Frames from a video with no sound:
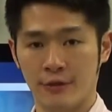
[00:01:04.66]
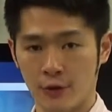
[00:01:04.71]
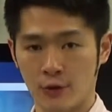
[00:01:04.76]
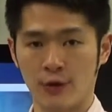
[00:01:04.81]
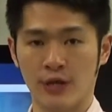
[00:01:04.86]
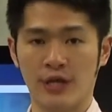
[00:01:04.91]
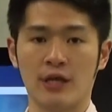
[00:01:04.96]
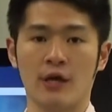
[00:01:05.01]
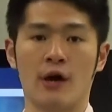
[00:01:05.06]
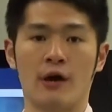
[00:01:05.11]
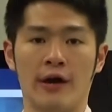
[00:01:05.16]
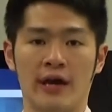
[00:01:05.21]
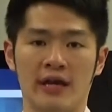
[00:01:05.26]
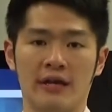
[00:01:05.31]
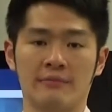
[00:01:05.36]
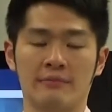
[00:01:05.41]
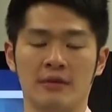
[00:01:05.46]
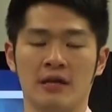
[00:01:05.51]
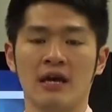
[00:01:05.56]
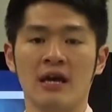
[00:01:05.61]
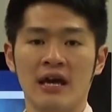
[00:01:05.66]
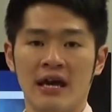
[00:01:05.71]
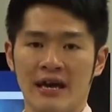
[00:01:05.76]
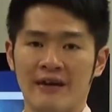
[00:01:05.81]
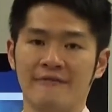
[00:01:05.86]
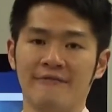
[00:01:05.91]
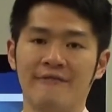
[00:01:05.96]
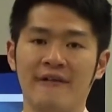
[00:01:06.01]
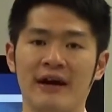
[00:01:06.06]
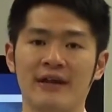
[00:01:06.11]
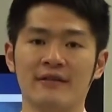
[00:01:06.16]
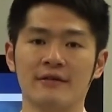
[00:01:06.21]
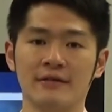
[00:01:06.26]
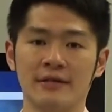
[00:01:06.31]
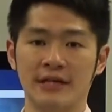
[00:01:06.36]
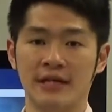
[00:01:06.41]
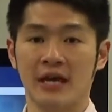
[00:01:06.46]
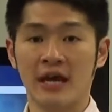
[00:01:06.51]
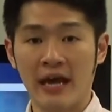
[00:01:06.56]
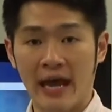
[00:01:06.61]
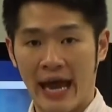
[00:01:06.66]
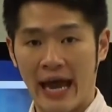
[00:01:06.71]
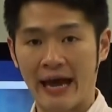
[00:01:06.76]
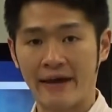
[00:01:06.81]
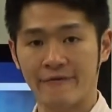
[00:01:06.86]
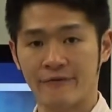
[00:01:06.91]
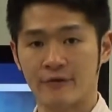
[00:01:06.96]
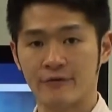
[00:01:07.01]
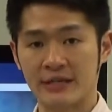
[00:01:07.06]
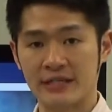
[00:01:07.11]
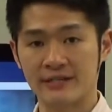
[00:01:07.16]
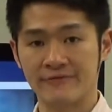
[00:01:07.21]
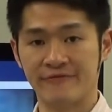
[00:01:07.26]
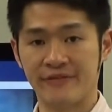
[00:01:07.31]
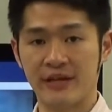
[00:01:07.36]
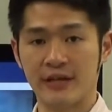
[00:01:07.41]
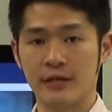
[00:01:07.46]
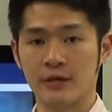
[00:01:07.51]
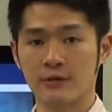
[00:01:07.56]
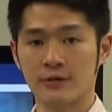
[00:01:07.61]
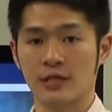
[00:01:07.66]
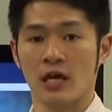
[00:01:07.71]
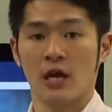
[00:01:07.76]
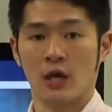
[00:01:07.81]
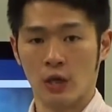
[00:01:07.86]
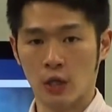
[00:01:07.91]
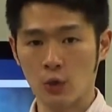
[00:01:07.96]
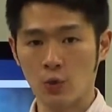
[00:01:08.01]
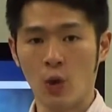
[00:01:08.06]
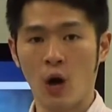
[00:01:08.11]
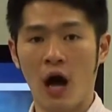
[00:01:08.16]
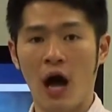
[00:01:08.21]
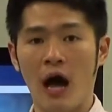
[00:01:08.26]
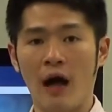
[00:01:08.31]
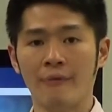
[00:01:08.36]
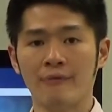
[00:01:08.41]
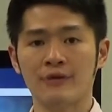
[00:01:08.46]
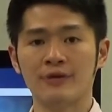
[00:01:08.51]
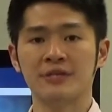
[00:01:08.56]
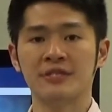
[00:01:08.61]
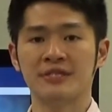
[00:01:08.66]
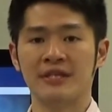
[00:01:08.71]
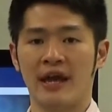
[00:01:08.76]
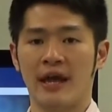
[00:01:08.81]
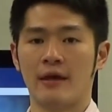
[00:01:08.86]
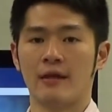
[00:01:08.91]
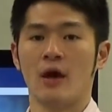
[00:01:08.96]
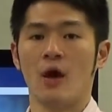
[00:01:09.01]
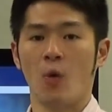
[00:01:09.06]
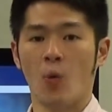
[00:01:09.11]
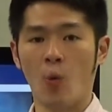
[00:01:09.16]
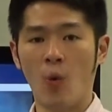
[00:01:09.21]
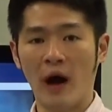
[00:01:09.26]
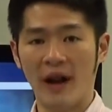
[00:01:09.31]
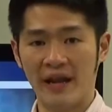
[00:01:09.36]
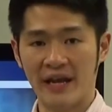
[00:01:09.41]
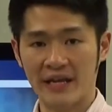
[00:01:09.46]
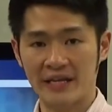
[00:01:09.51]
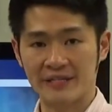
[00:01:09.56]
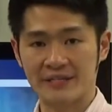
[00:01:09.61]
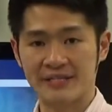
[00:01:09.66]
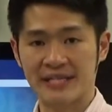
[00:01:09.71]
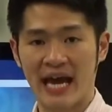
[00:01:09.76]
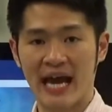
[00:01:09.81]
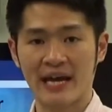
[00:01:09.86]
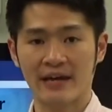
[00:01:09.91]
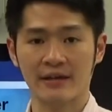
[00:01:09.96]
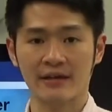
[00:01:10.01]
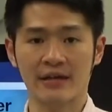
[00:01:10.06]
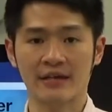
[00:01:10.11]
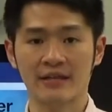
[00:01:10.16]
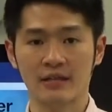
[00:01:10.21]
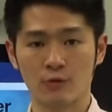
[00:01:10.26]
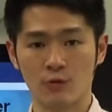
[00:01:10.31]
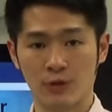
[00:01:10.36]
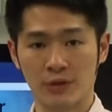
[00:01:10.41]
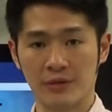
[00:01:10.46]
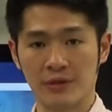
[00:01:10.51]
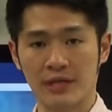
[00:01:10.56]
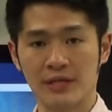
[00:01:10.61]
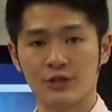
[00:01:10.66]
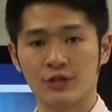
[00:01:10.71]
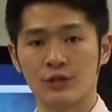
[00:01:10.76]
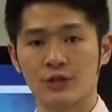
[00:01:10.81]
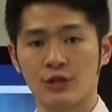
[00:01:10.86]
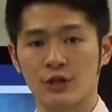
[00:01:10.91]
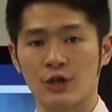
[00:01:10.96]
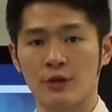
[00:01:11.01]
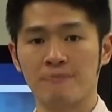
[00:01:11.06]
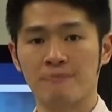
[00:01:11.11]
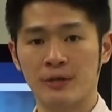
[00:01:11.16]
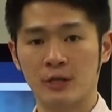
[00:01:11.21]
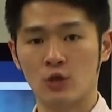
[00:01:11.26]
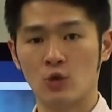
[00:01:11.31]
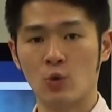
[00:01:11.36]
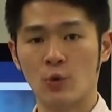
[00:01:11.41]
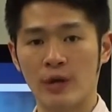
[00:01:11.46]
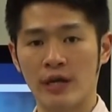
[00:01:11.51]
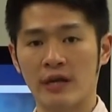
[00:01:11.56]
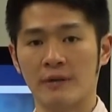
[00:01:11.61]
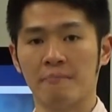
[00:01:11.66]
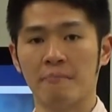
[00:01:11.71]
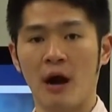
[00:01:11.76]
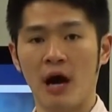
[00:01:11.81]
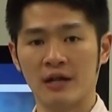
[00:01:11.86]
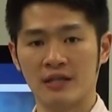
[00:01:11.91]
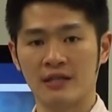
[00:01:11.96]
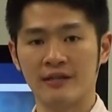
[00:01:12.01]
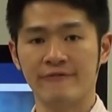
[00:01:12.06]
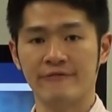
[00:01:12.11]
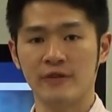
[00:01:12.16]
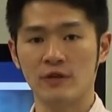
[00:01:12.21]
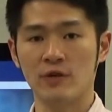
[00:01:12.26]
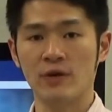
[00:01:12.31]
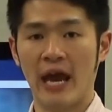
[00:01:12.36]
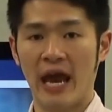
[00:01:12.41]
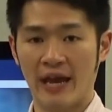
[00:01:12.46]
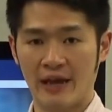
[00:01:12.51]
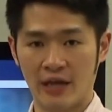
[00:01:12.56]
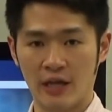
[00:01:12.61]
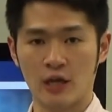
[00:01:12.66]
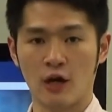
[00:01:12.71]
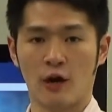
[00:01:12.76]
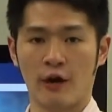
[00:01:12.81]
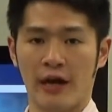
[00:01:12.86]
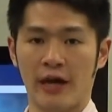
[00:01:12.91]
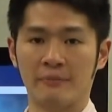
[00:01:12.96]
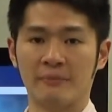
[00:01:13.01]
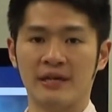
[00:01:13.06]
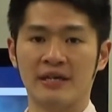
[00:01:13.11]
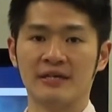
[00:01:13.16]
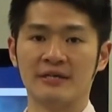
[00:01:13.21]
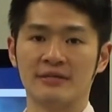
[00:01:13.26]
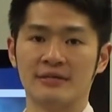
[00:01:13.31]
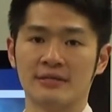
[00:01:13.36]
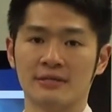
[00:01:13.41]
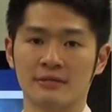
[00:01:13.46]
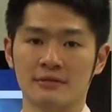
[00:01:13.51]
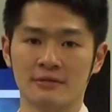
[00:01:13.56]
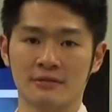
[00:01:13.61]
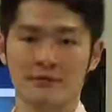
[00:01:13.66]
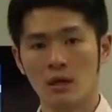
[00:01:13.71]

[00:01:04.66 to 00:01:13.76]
through ERM. And finally, after these videos, you will understand what exactly the relationship between multi-view and ERM is.